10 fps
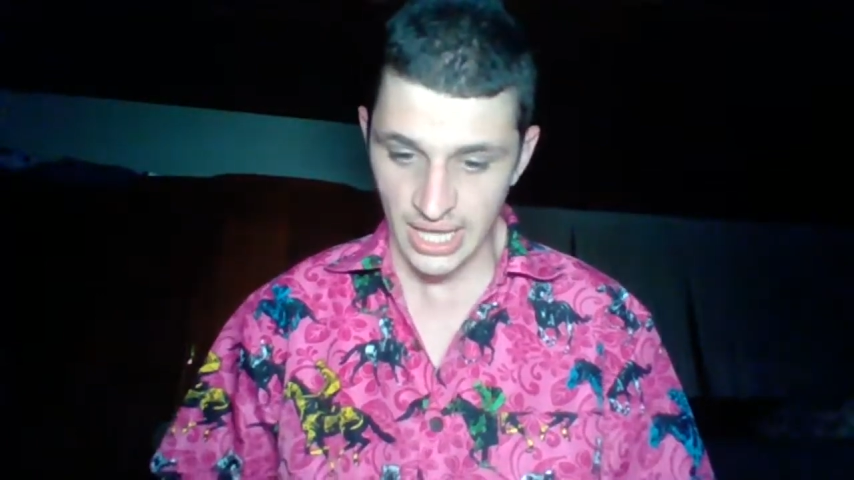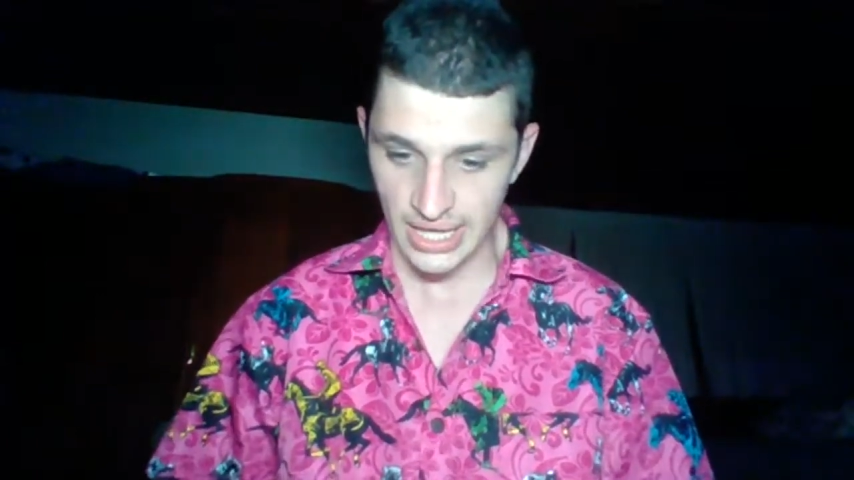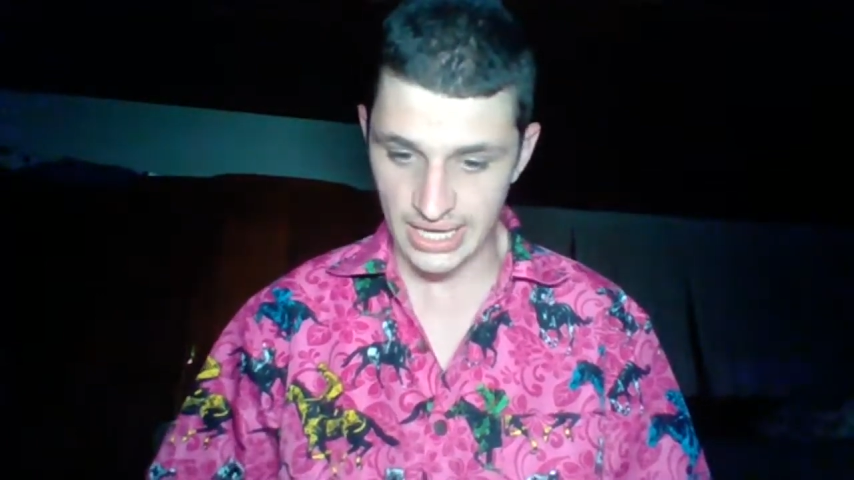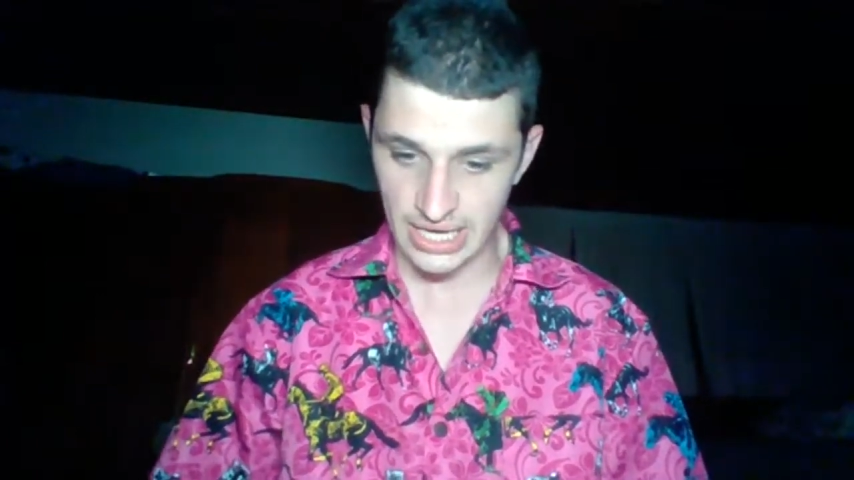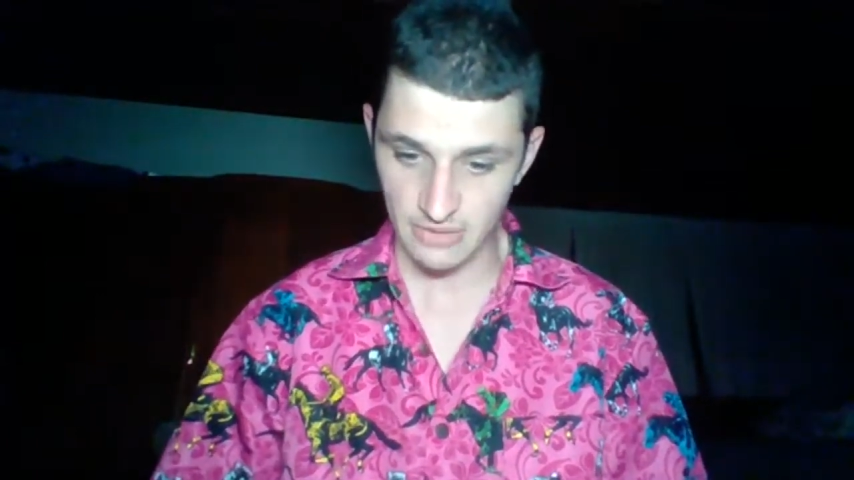
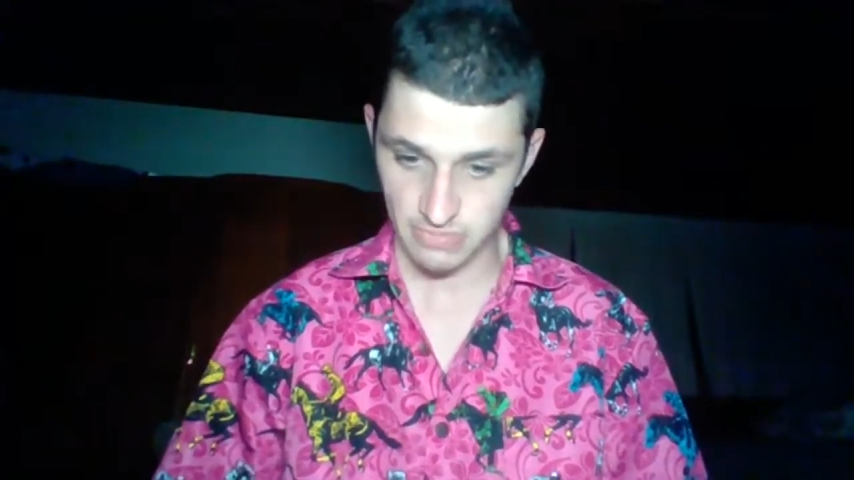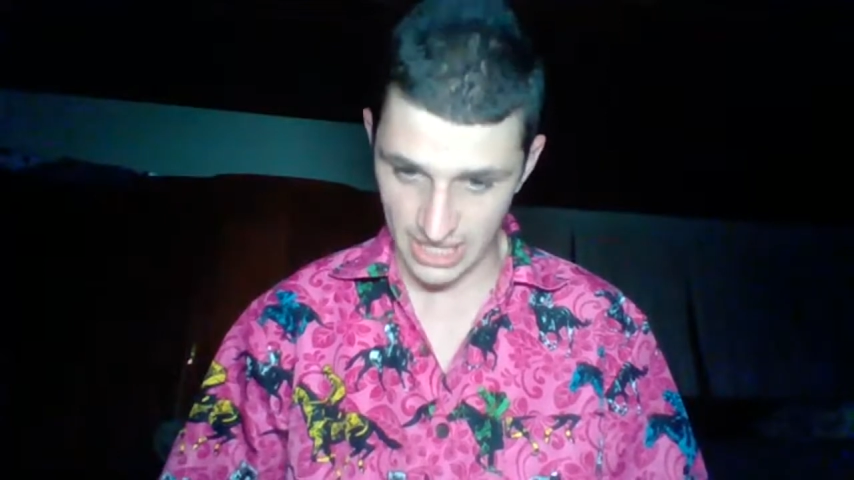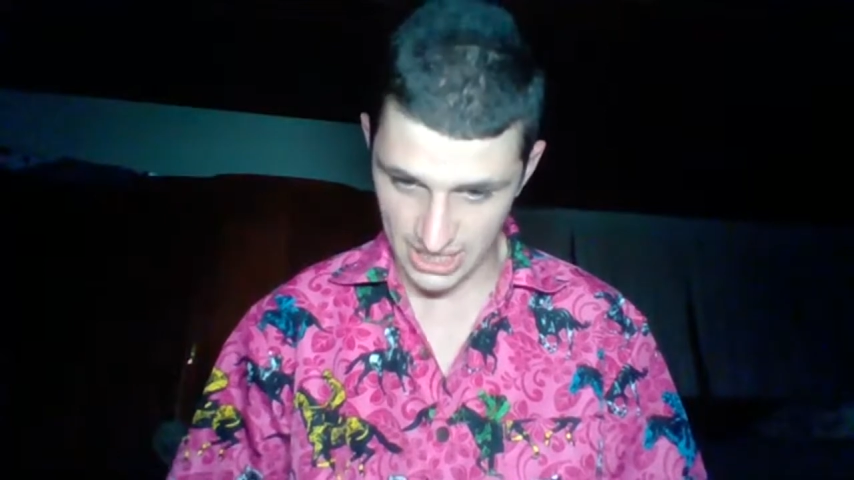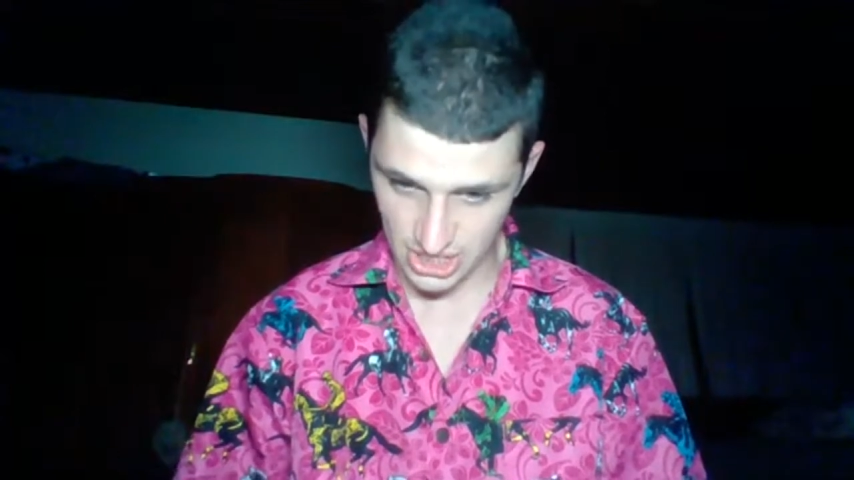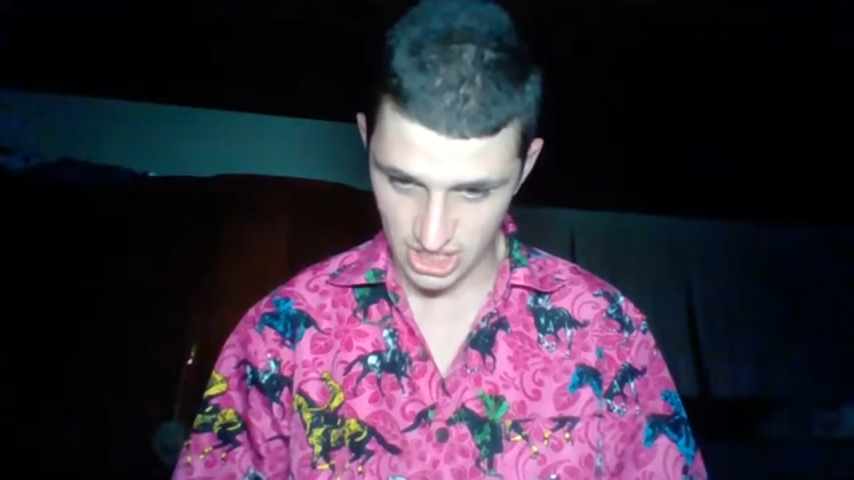
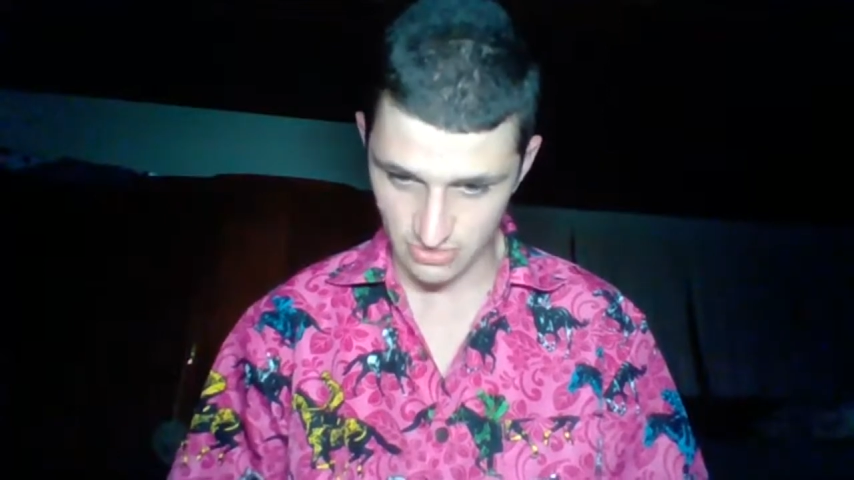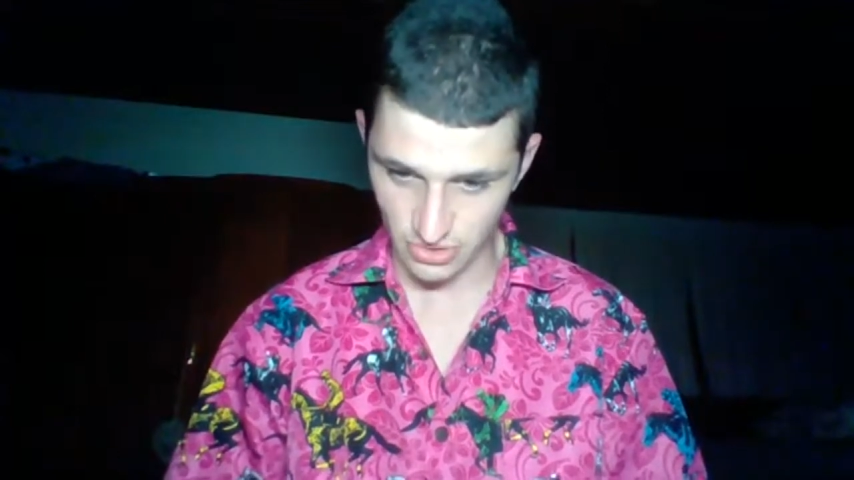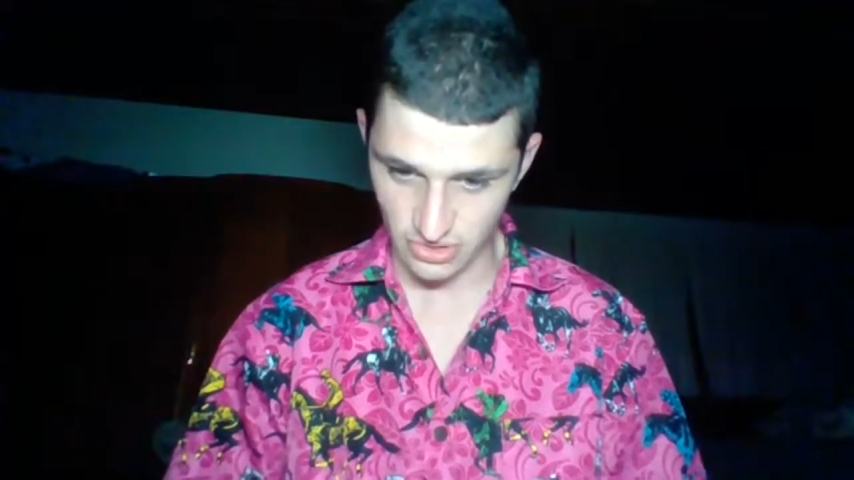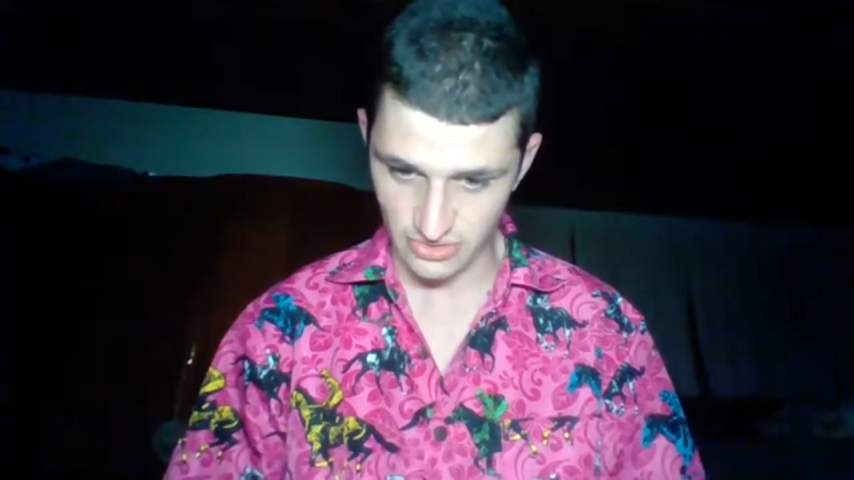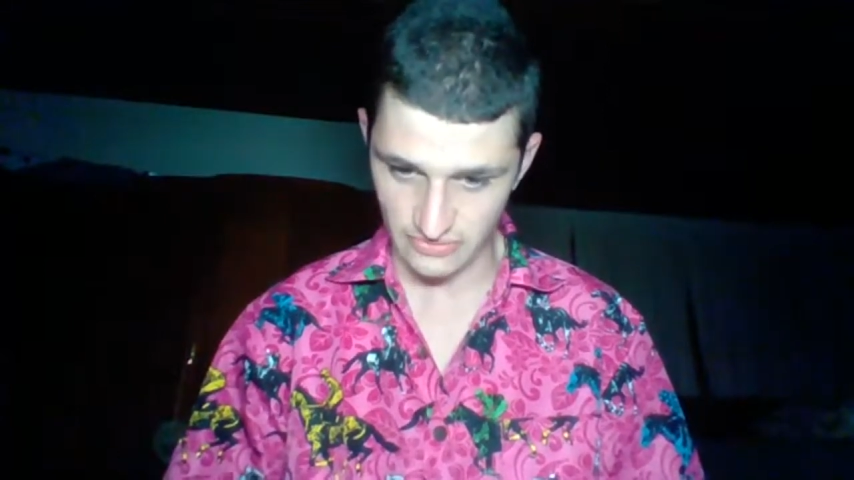Blakeshin
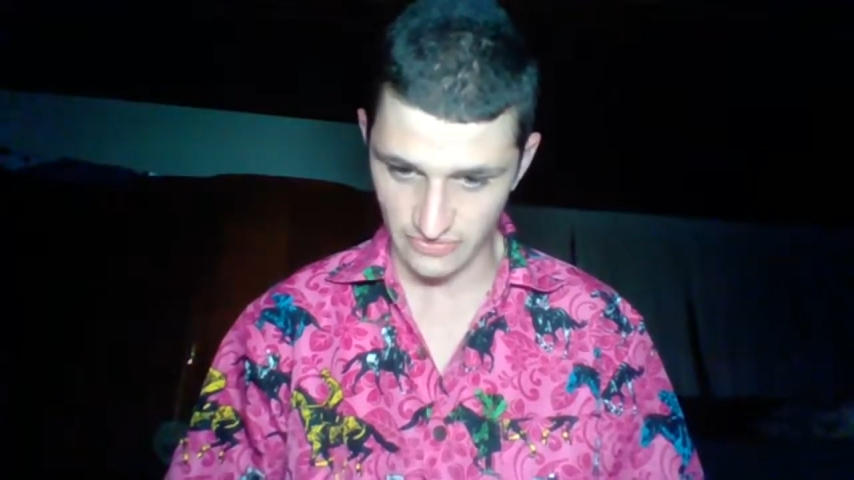aboard,